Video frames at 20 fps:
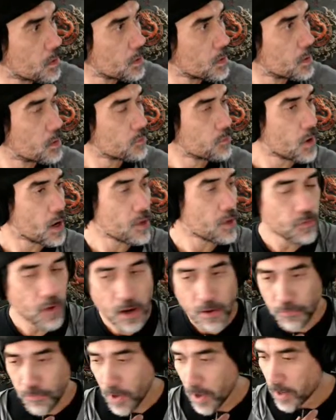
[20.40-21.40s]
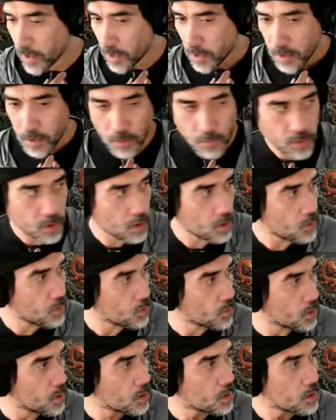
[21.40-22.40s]
Friday. Here we
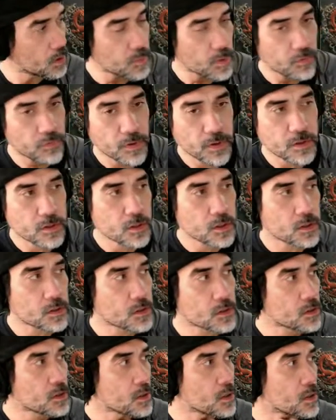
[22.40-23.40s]
go. Let me fix this.